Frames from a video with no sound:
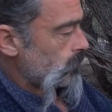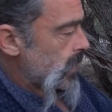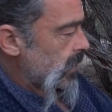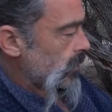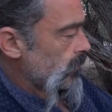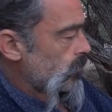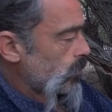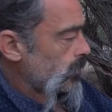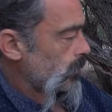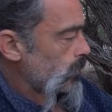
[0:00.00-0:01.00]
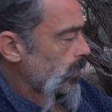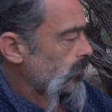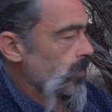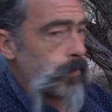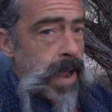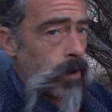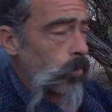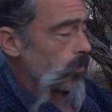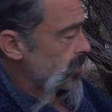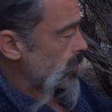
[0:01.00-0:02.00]
back and forth, you can probably see it
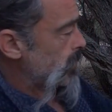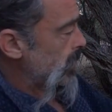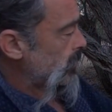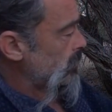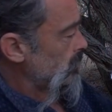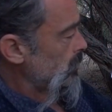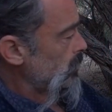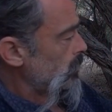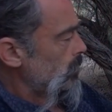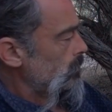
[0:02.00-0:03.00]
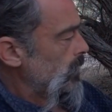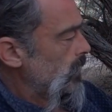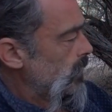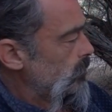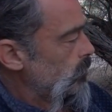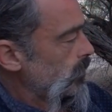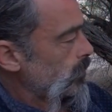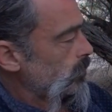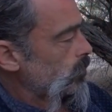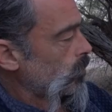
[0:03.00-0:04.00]
backwards here better, with
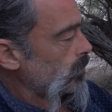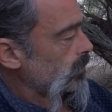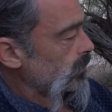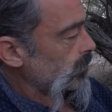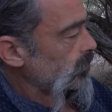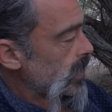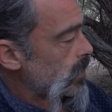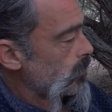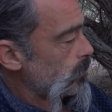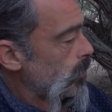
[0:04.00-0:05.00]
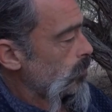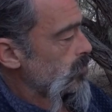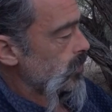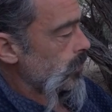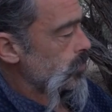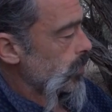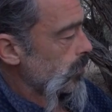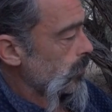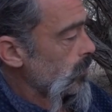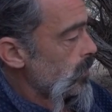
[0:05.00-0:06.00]
the north and the south opposing each
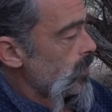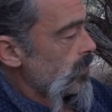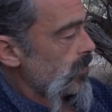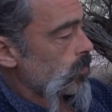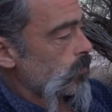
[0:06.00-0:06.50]
other. Then